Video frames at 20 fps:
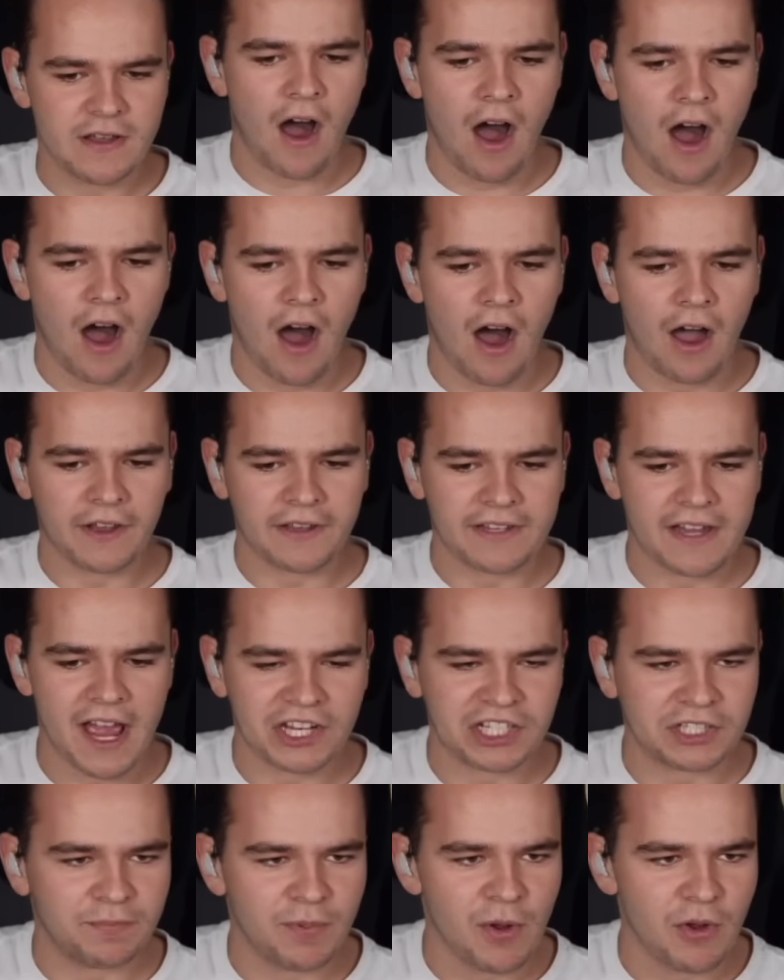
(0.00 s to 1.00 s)
Ah,
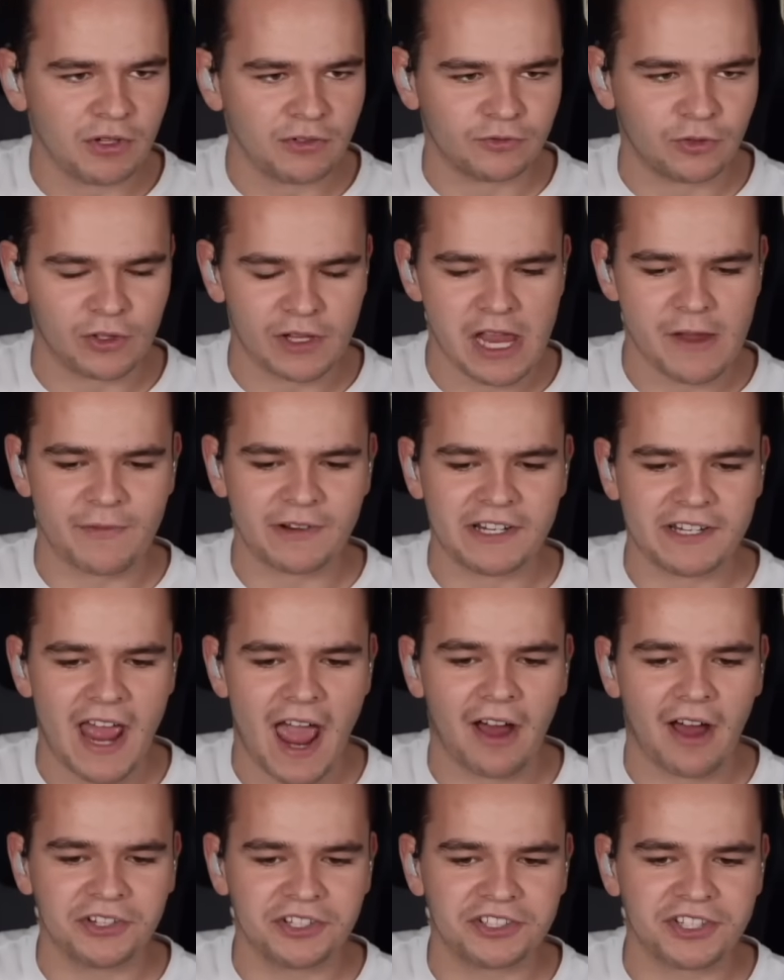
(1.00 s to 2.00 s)
yes, beautiful. Even
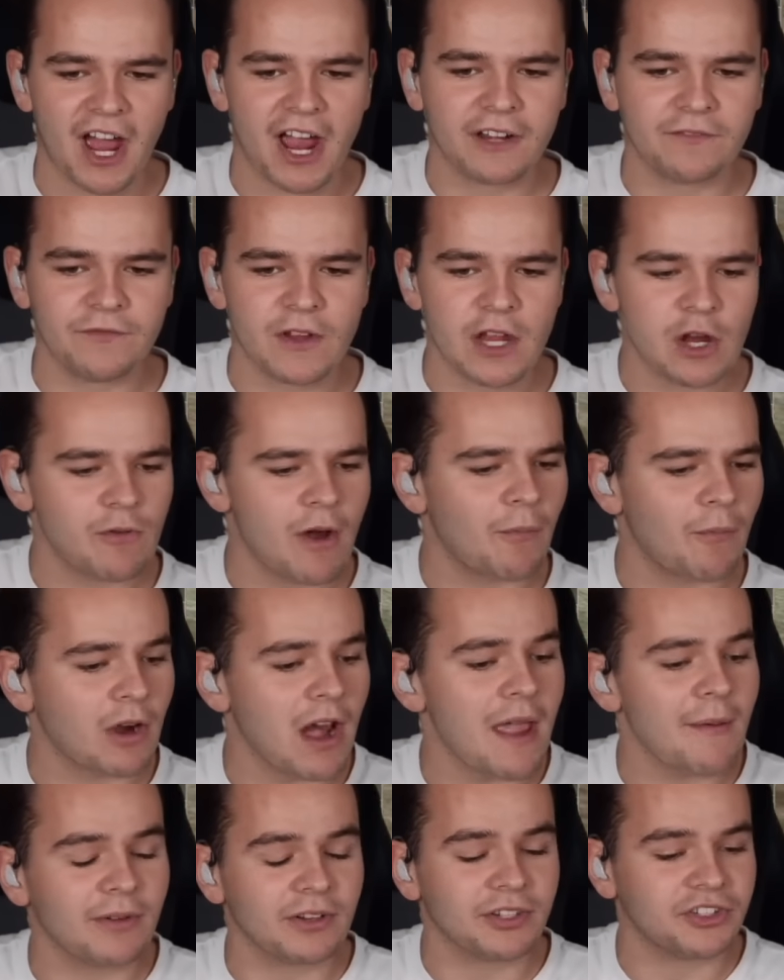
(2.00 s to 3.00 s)
an outside view. And
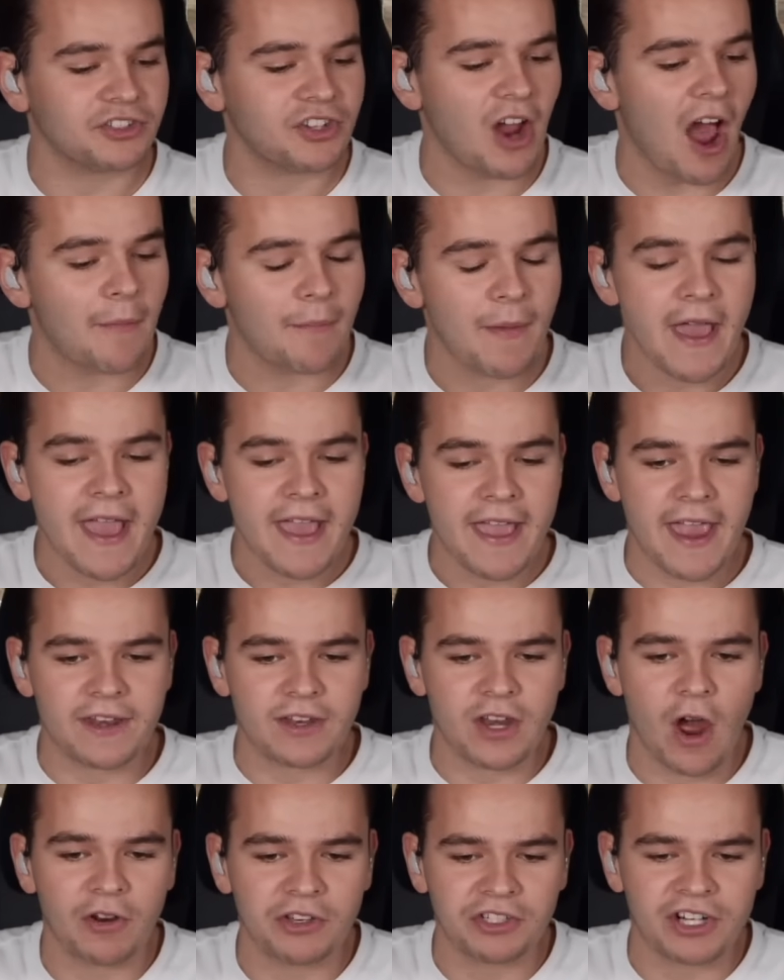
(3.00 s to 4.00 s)
we're able to stop
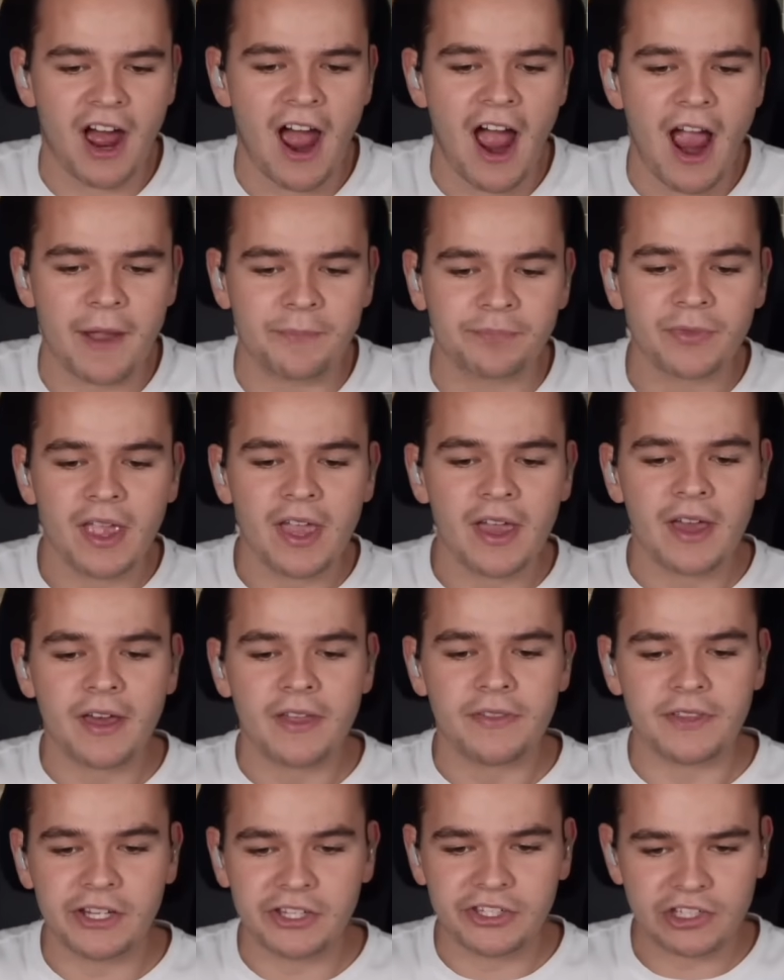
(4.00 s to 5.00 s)
in no time.
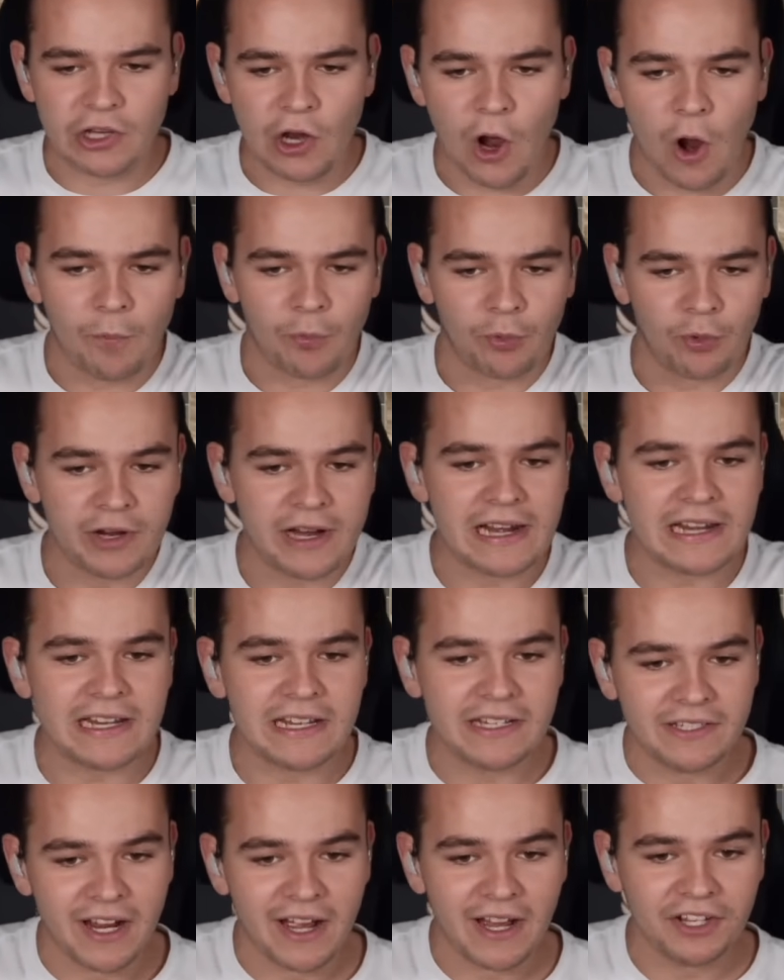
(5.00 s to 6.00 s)
The slope
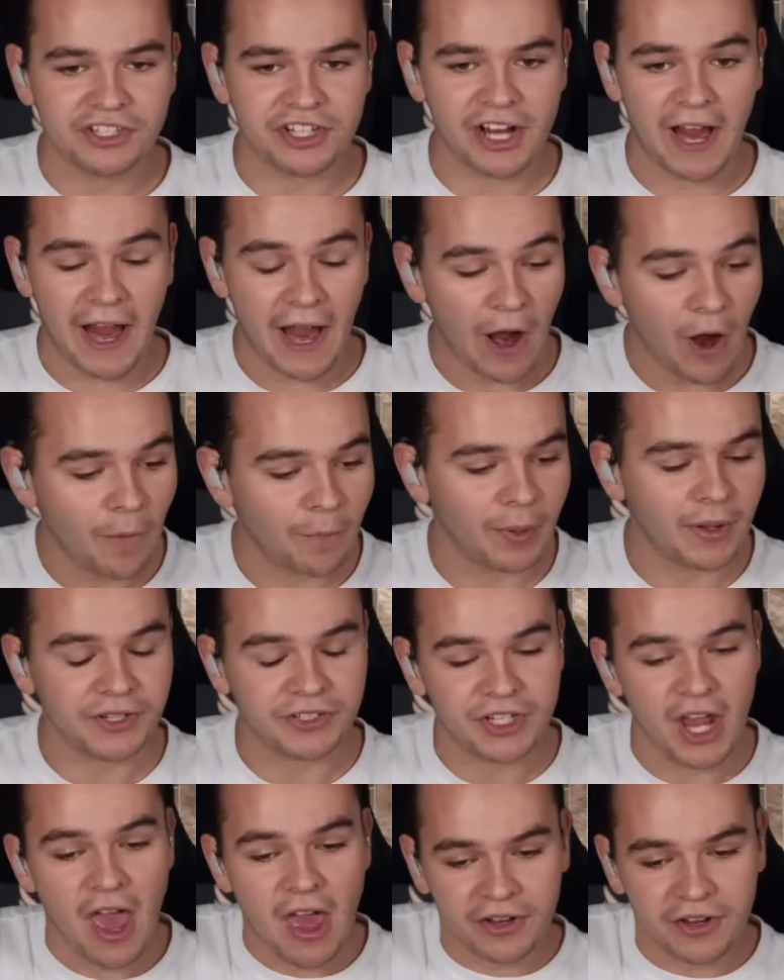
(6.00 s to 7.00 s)
really does help
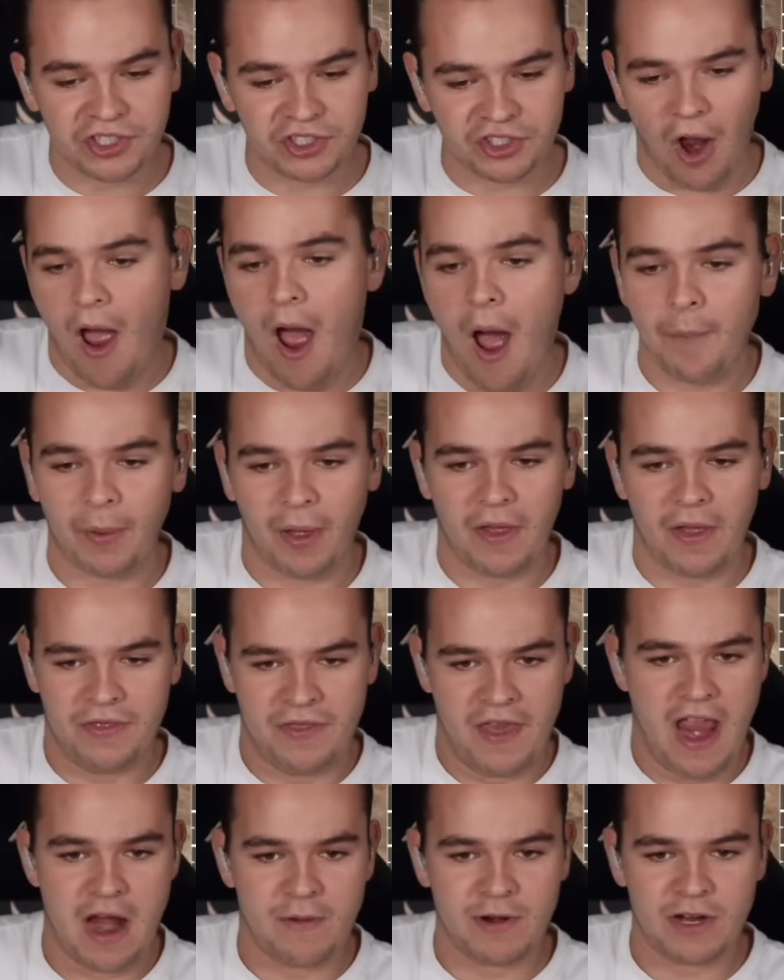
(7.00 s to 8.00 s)
us stop.
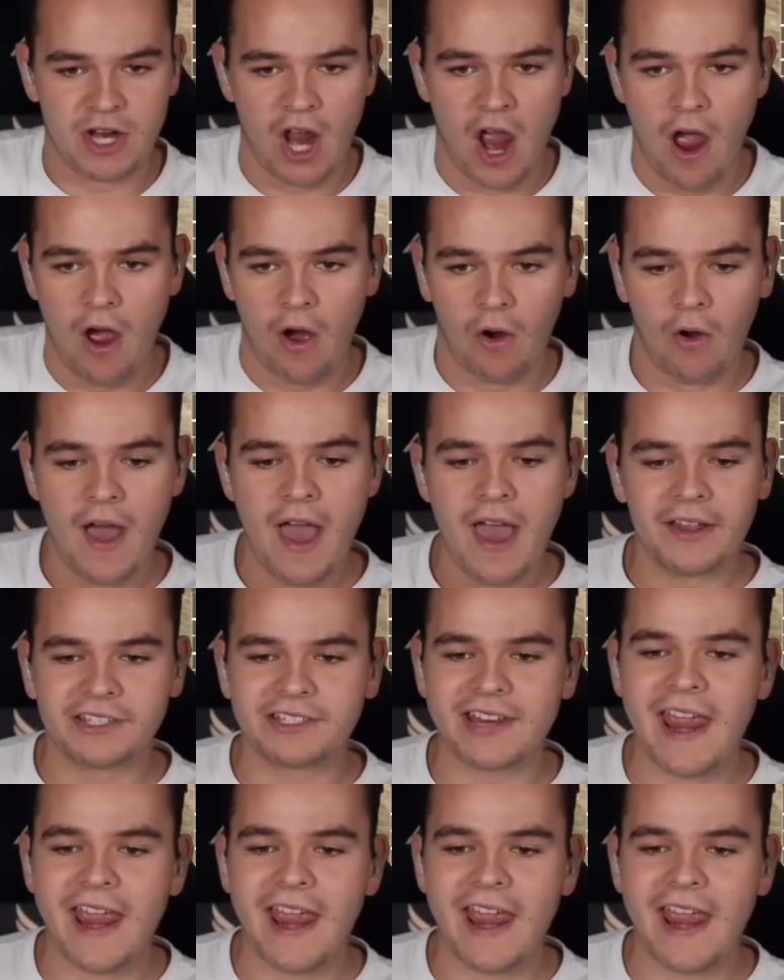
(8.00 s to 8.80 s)
There we go.